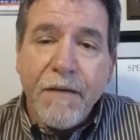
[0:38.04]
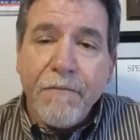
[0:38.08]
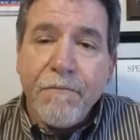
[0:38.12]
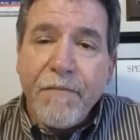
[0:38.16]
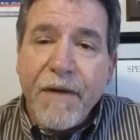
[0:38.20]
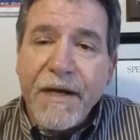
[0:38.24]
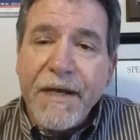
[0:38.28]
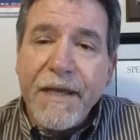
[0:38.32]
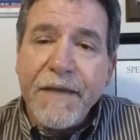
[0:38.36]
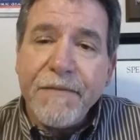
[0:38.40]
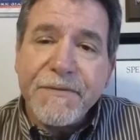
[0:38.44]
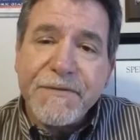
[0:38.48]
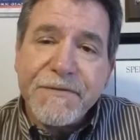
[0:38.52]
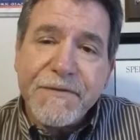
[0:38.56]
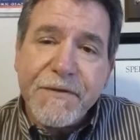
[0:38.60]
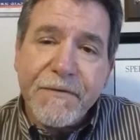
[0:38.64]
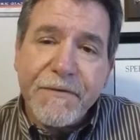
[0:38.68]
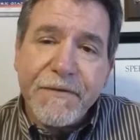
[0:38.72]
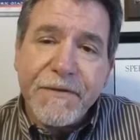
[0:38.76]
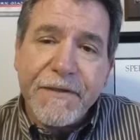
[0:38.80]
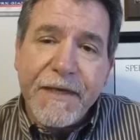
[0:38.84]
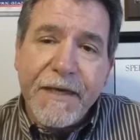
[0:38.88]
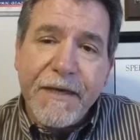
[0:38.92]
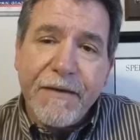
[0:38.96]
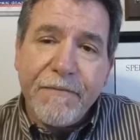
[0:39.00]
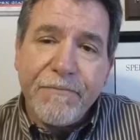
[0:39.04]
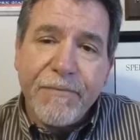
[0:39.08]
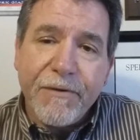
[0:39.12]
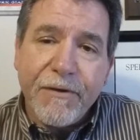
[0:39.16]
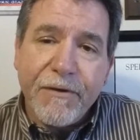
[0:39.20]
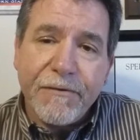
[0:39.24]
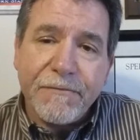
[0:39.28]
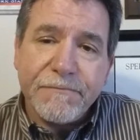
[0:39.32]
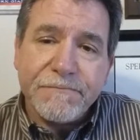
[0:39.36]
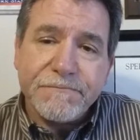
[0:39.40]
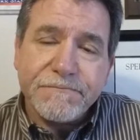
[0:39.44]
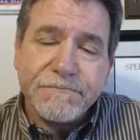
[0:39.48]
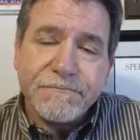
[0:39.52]
My name's Tony
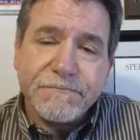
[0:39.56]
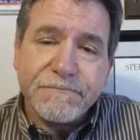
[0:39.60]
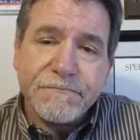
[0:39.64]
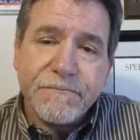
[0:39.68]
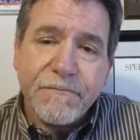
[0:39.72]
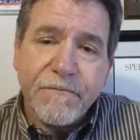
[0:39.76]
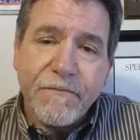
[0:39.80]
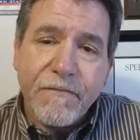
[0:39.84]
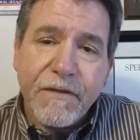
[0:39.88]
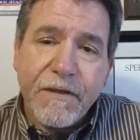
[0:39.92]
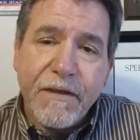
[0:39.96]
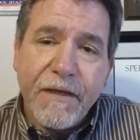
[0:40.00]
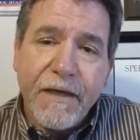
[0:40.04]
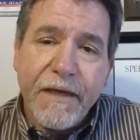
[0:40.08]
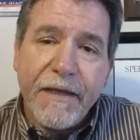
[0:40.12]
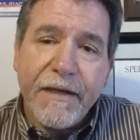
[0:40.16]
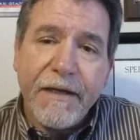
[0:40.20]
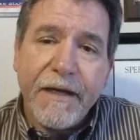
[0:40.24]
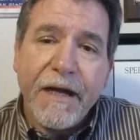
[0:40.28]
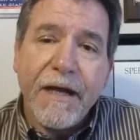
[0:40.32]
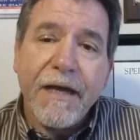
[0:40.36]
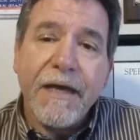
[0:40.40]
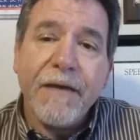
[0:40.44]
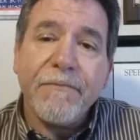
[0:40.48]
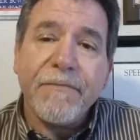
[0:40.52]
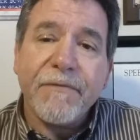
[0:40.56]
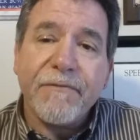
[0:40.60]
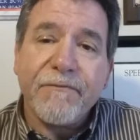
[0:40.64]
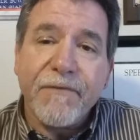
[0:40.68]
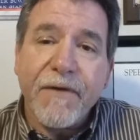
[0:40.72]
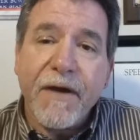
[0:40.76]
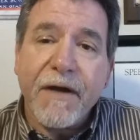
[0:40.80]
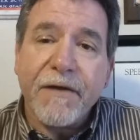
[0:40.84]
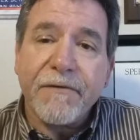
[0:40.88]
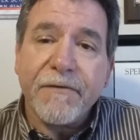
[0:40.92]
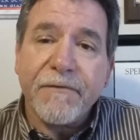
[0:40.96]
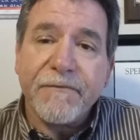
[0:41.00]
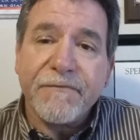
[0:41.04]
Gambone, and I am the
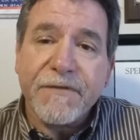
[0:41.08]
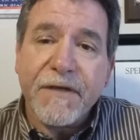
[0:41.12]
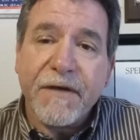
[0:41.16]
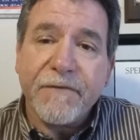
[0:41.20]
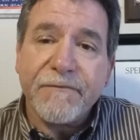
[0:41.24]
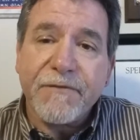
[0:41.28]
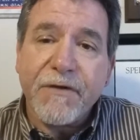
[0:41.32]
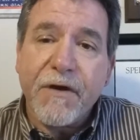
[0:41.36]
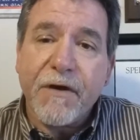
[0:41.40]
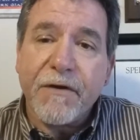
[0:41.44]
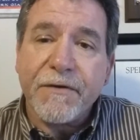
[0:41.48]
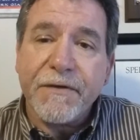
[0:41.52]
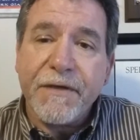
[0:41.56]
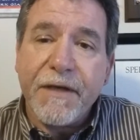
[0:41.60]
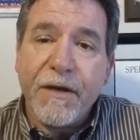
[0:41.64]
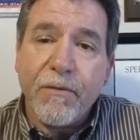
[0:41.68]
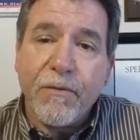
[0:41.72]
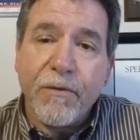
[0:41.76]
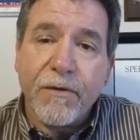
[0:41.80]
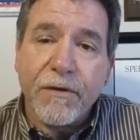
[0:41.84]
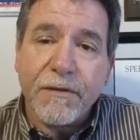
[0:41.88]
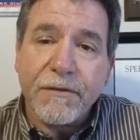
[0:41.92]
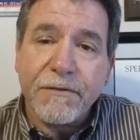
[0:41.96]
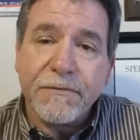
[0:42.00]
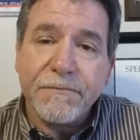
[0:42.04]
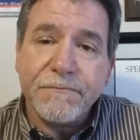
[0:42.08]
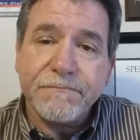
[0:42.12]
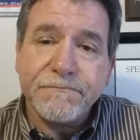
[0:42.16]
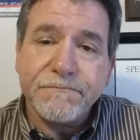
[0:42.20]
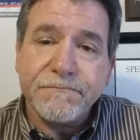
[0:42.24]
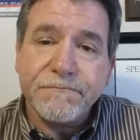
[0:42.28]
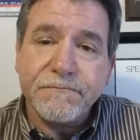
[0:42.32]
founder of Tough Talk Network.